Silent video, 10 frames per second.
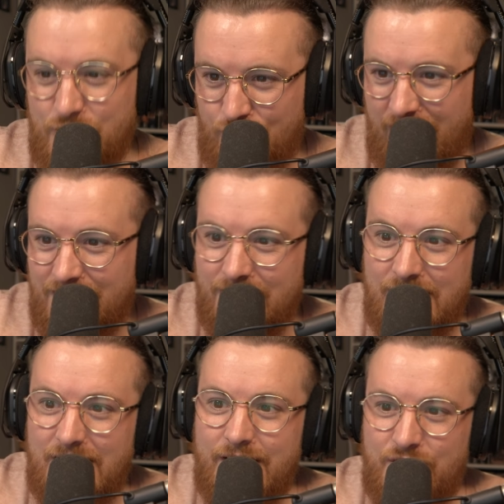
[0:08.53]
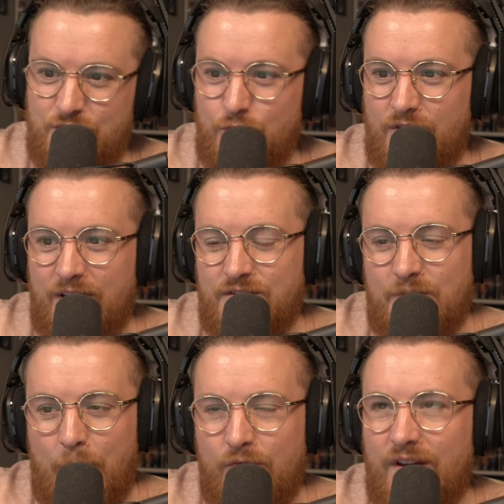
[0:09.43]
trailer. There's two trailers, they're
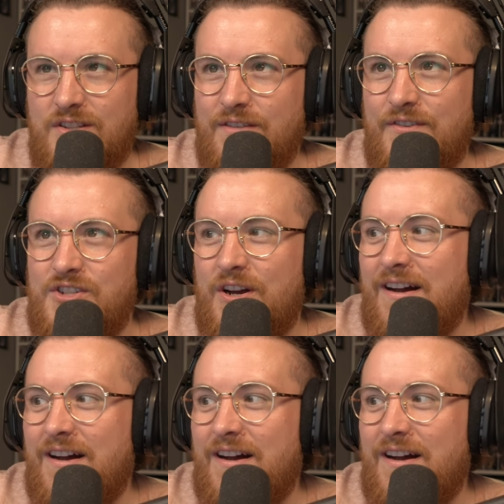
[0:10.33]
both relatively short.